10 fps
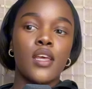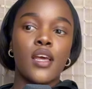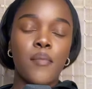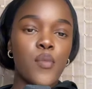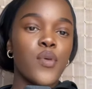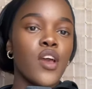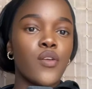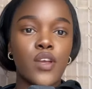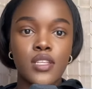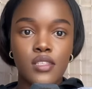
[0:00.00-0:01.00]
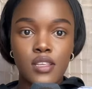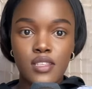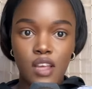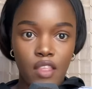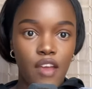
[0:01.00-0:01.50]
Amapiano is
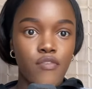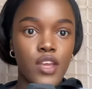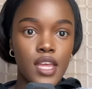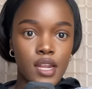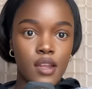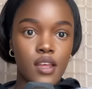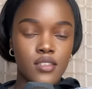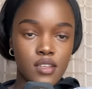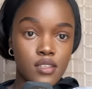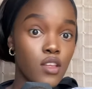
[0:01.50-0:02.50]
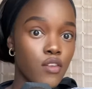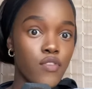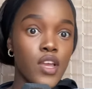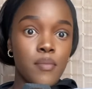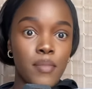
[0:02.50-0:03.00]
South African, is a South
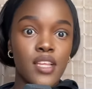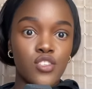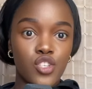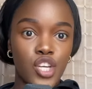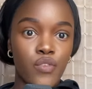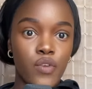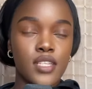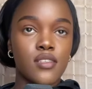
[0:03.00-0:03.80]
African based genre.